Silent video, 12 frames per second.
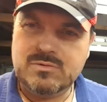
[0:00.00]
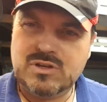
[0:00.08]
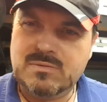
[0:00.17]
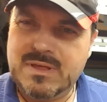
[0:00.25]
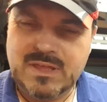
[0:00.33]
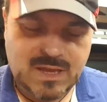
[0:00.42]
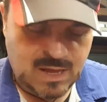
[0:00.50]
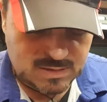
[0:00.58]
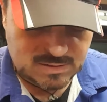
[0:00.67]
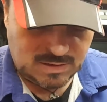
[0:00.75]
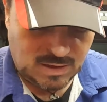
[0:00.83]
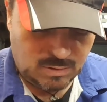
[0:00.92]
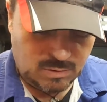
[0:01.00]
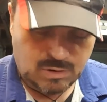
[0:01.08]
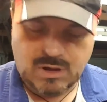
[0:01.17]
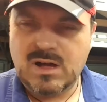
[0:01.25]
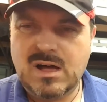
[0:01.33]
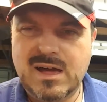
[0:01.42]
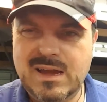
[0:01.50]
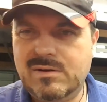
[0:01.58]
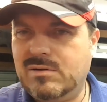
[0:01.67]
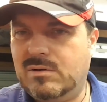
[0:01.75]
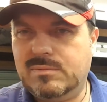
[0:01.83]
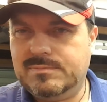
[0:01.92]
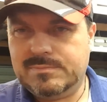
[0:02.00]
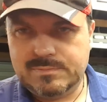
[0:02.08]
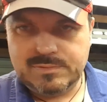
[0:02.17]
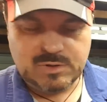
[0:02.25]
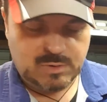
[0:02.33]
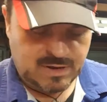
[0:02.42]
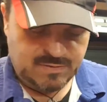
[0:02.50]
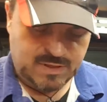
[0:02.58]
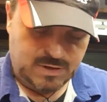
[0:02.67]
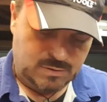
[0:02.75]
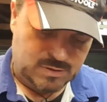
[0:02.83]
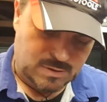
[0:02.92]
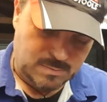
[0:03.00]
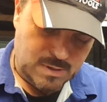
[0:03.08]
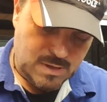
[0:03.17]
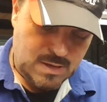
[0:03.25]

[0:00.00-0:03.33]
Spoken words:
trying to make the cars lower or higher or do whatever they do to them.